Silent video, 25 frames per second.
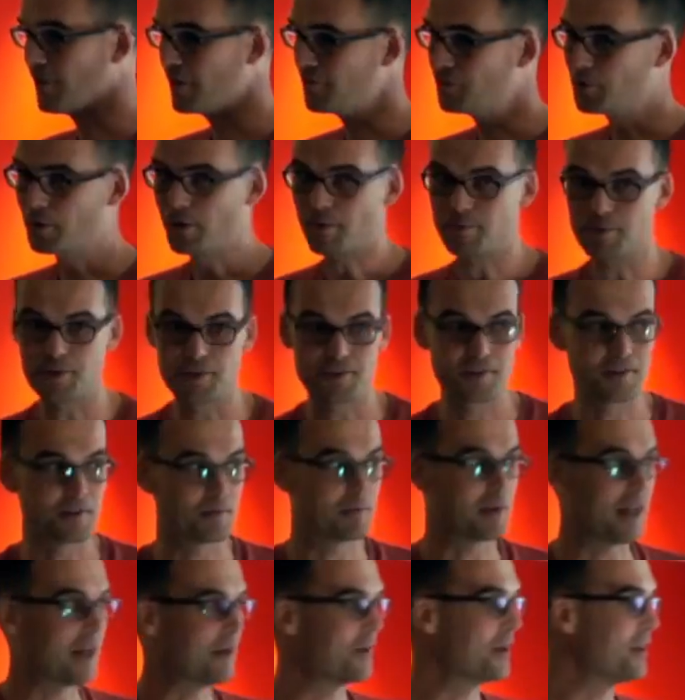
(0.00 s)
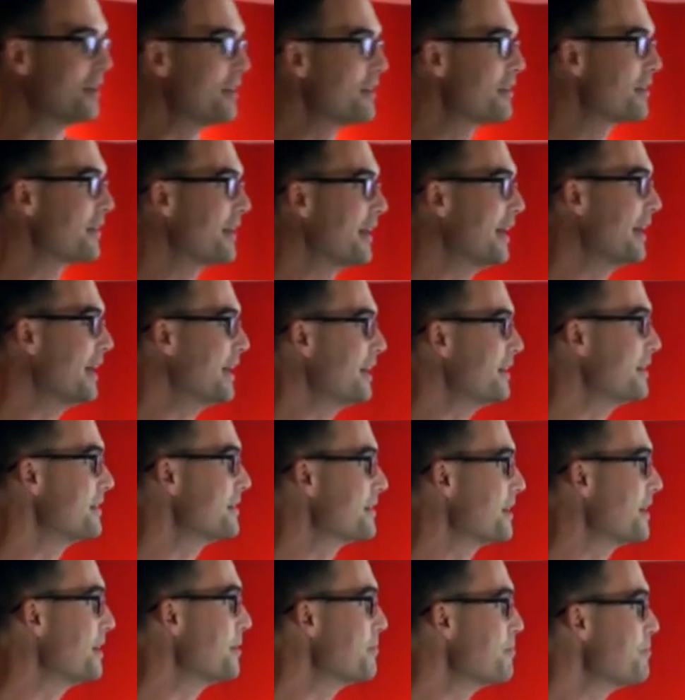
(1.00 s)
fair few options to play with,
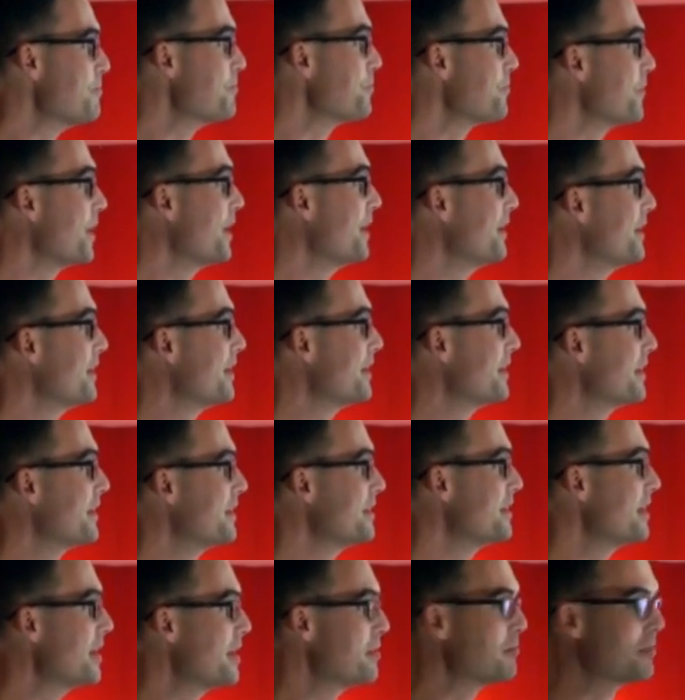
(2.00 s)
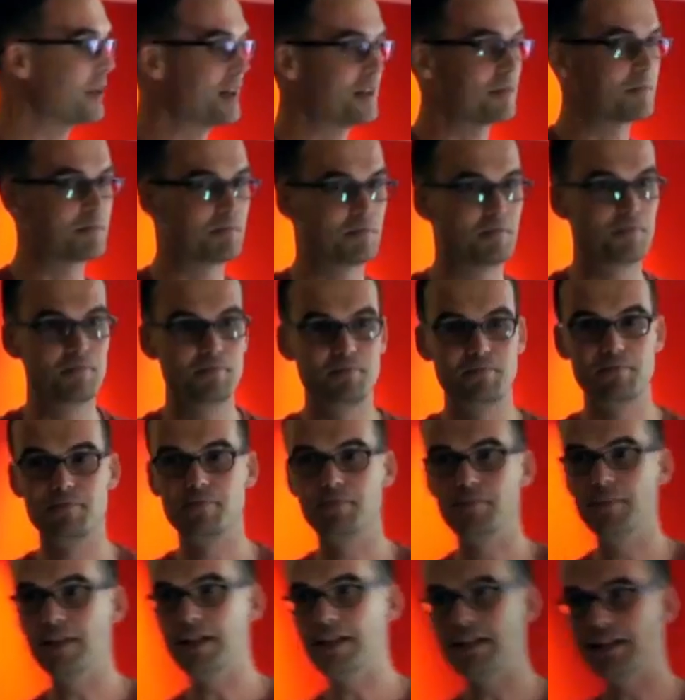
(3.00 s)
and um, yeah, please
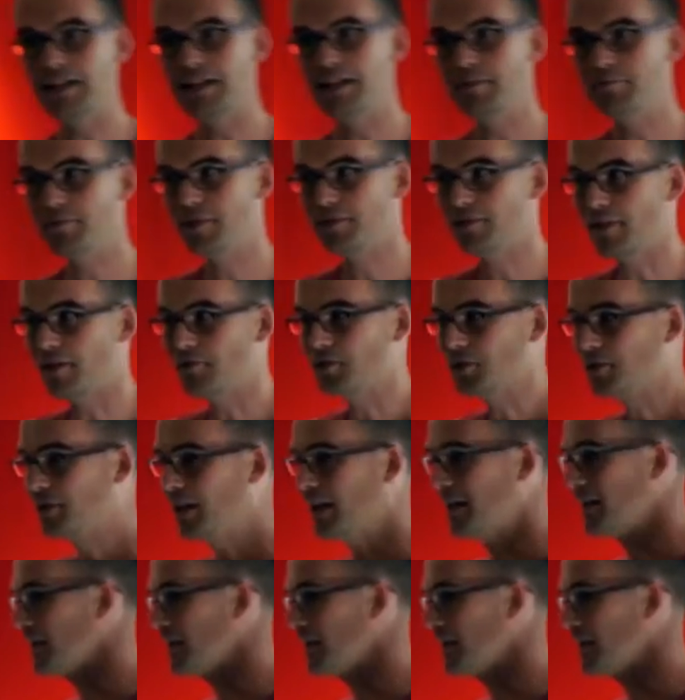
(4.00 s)
uh, please have a look